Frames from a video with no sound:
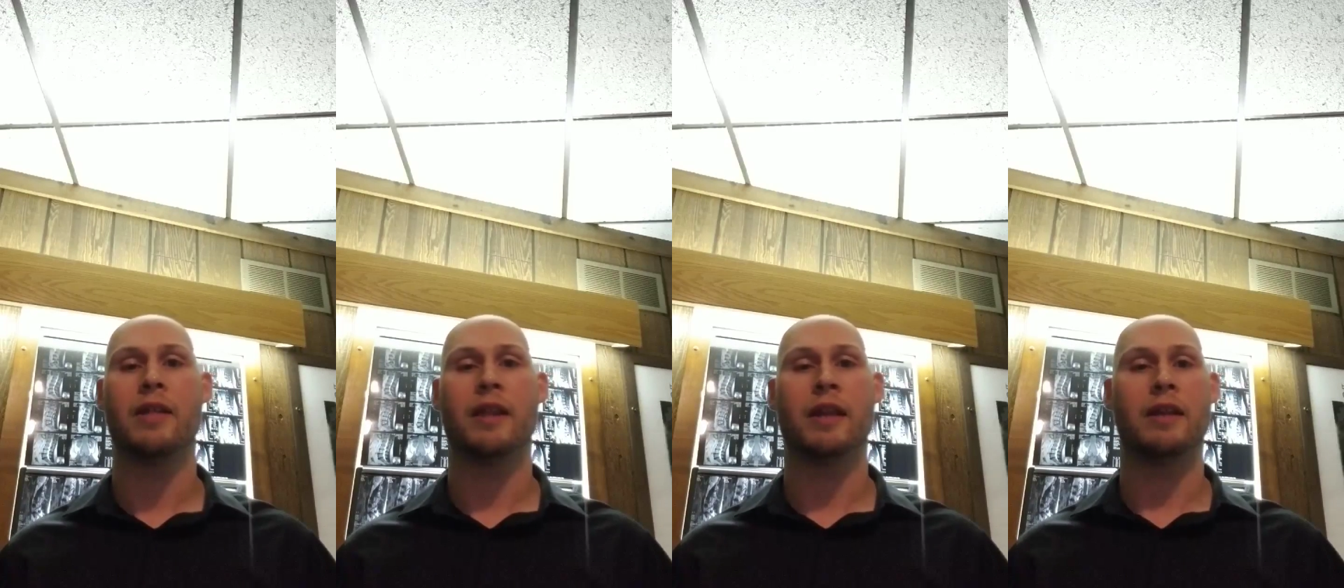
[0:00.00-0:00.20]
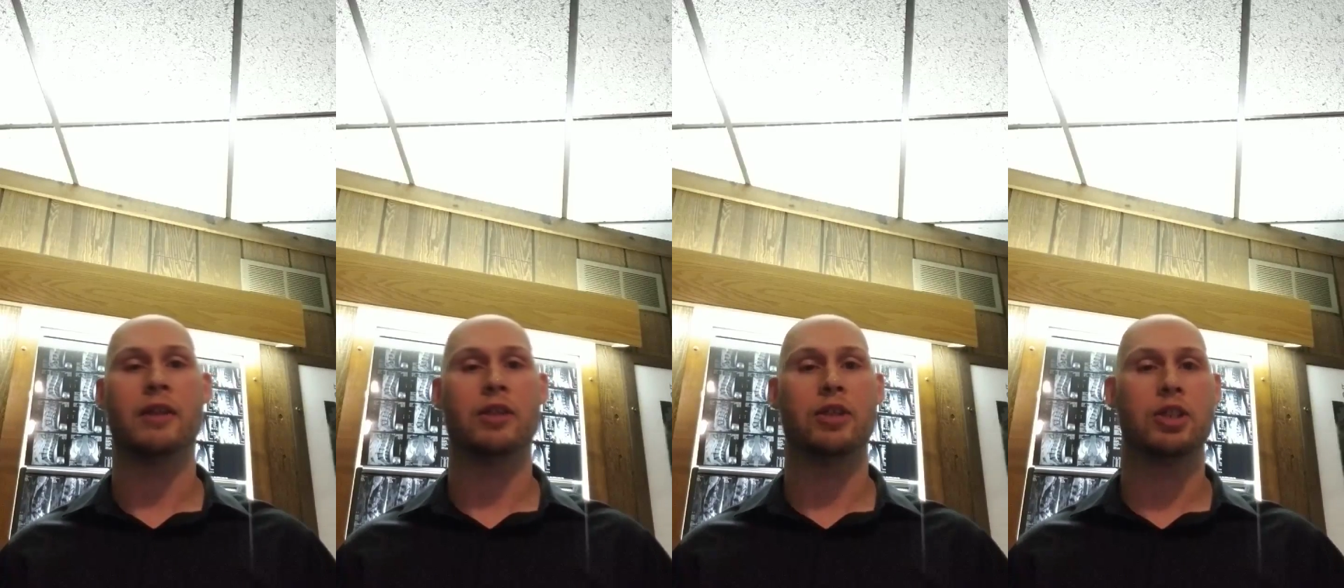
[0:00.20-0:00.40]

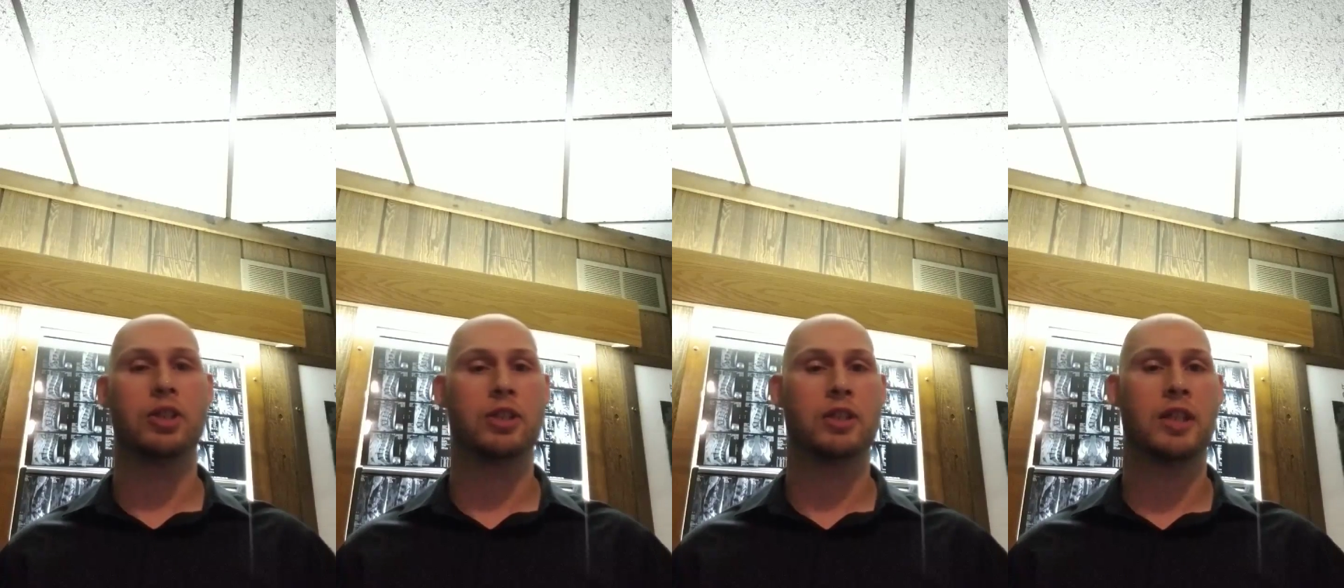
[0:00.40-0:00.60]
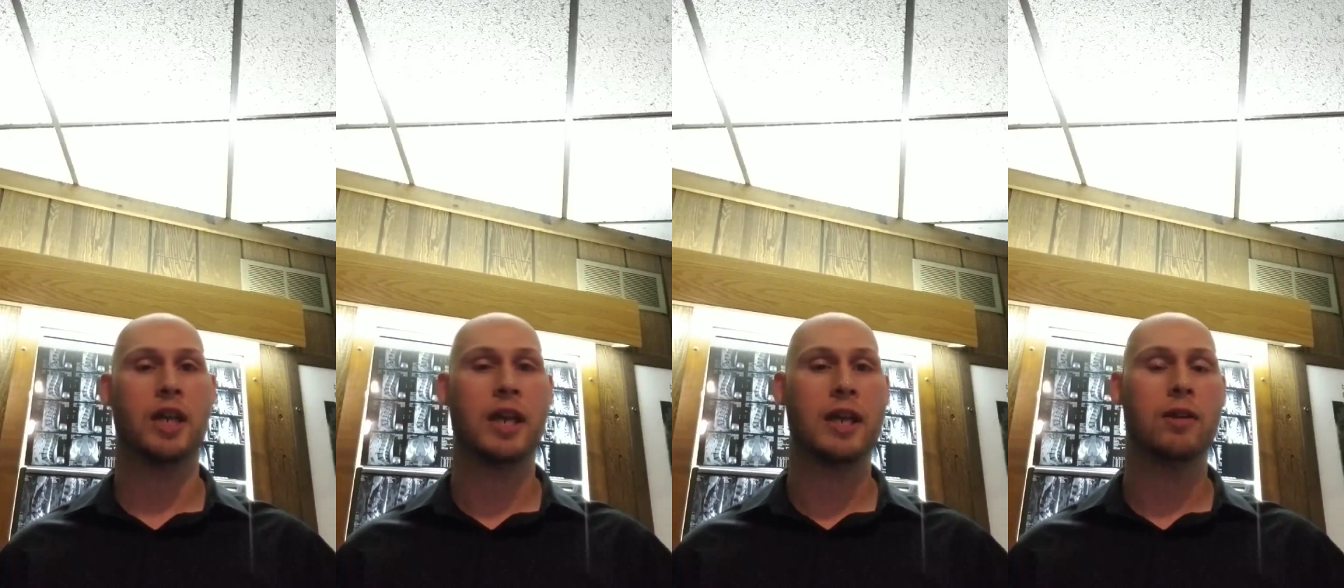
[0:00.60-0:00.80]
that
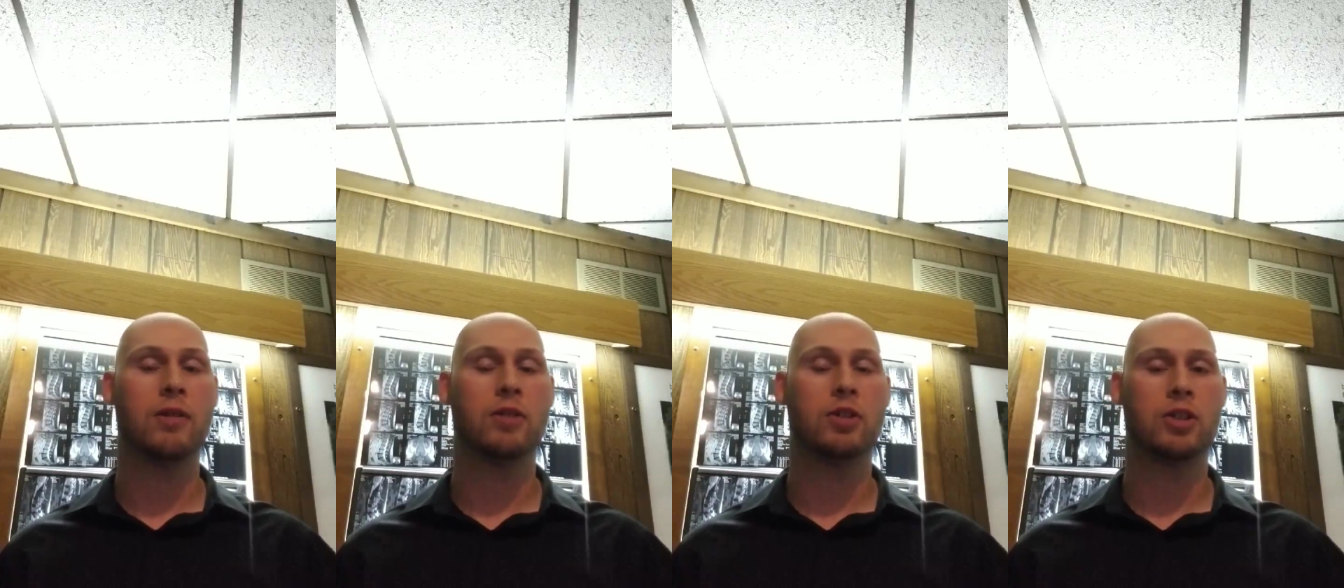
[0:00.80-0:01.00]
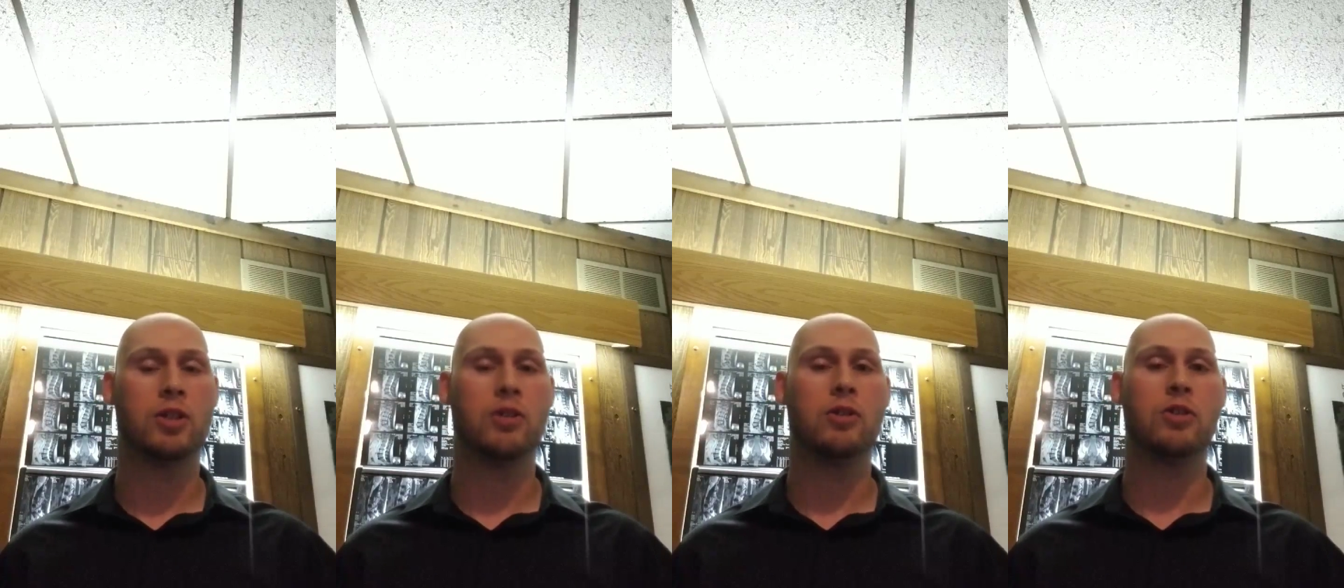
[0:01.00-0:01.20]

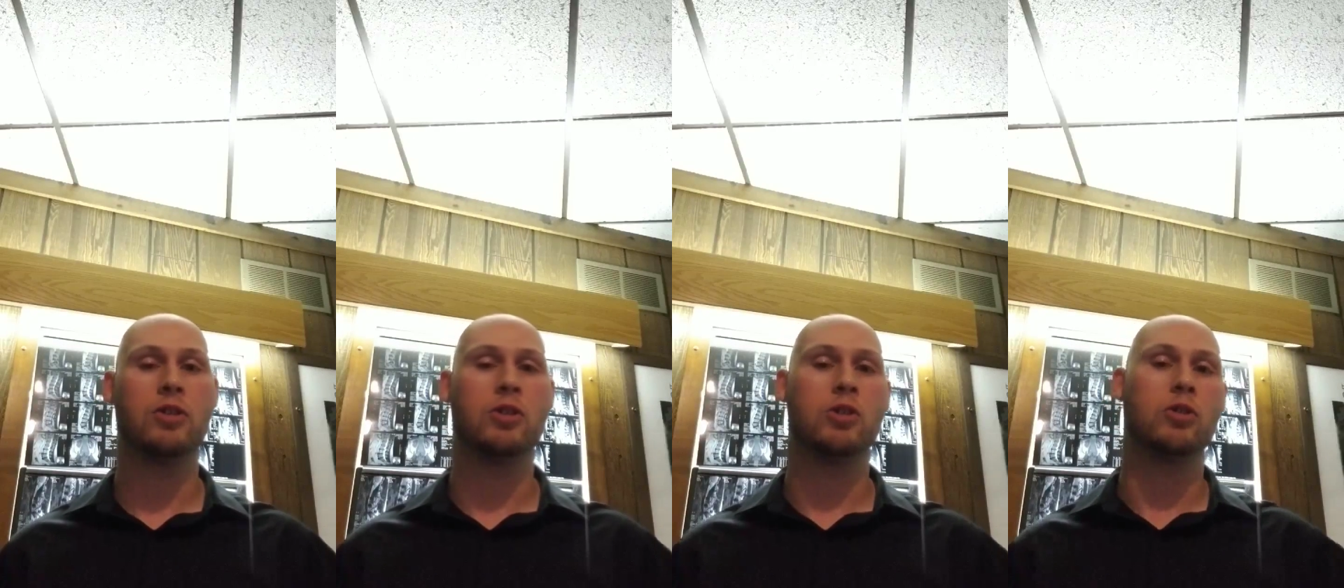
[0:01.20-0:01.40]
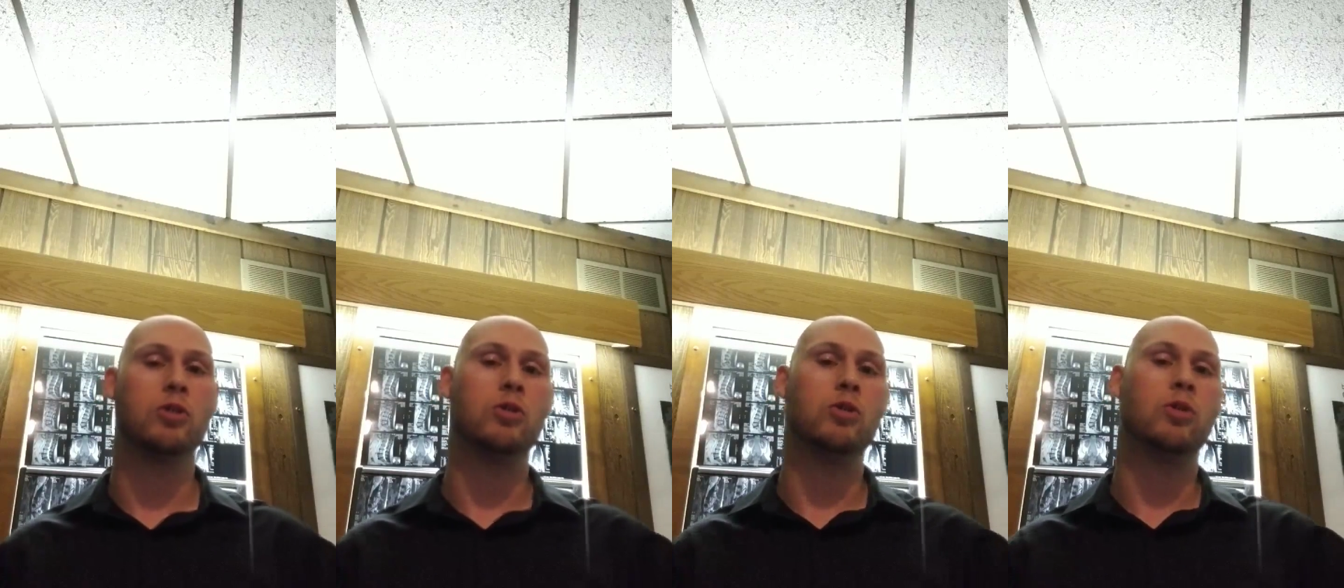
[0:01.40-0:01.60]
entitles you
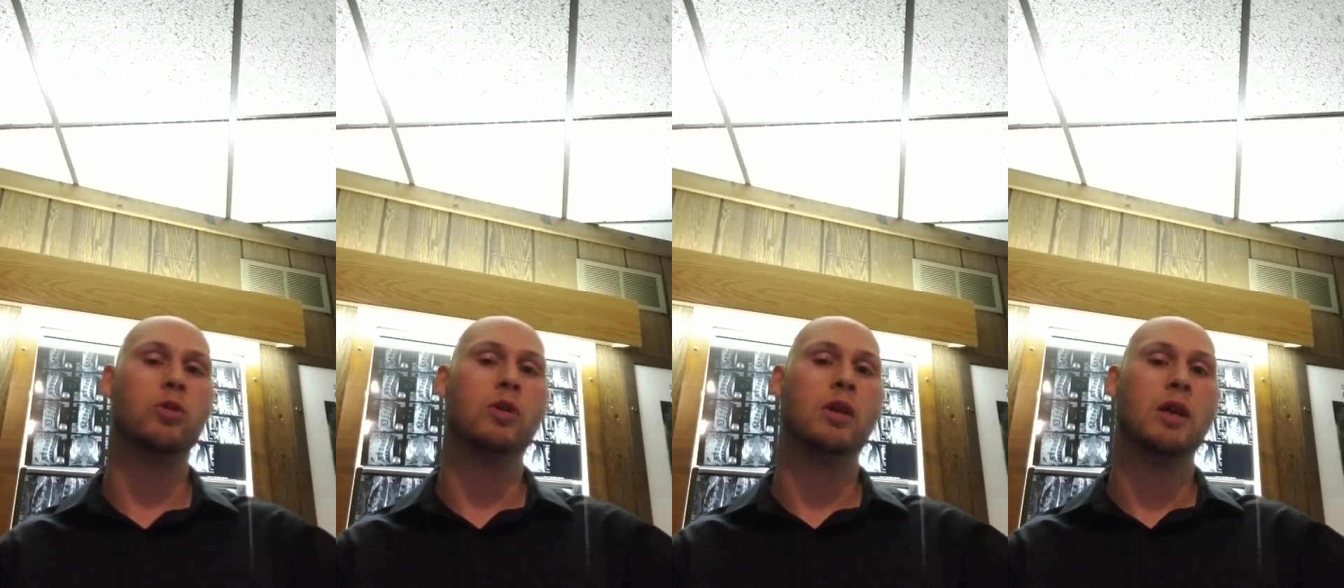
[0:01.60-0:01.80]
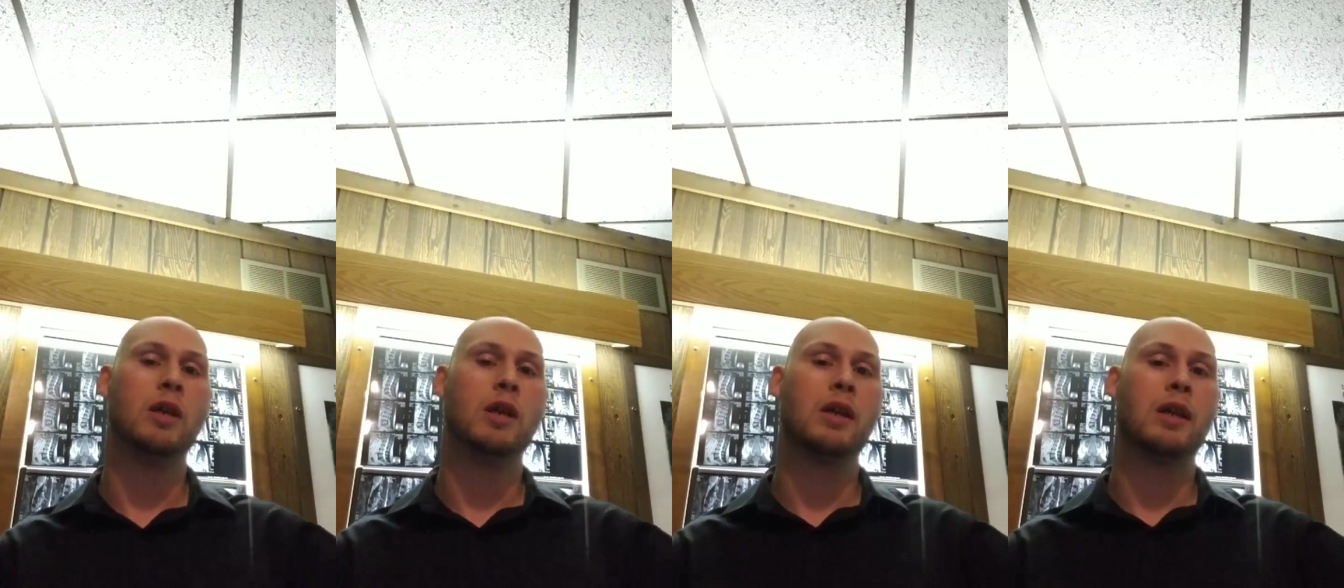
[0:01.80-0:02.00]

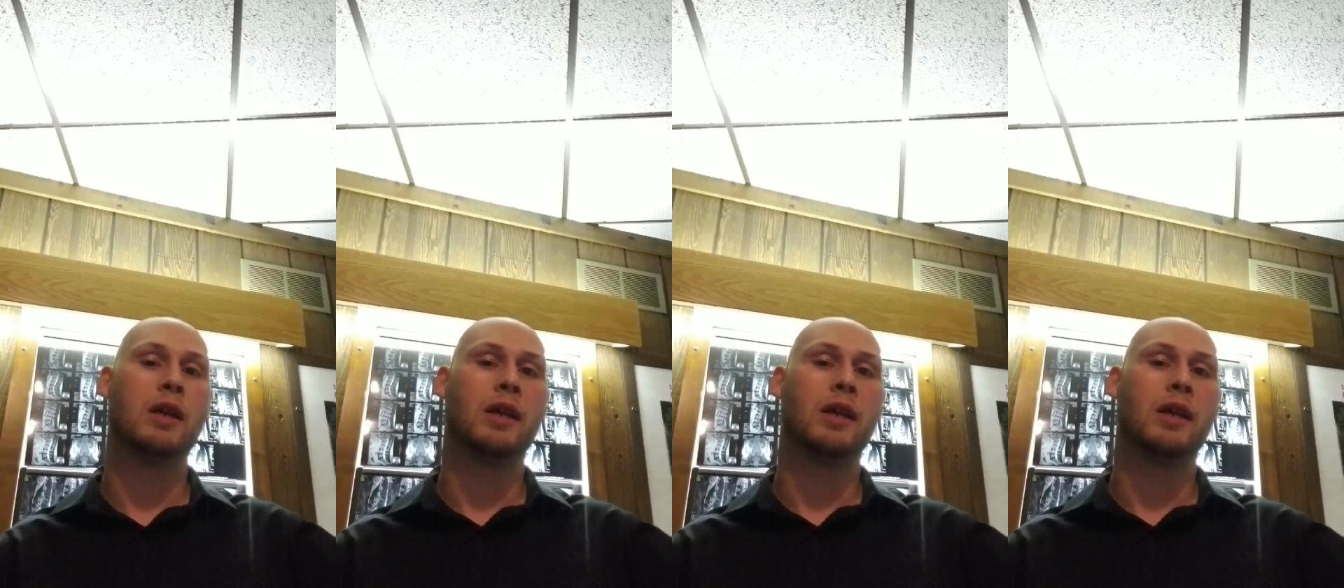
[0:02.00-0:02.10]
to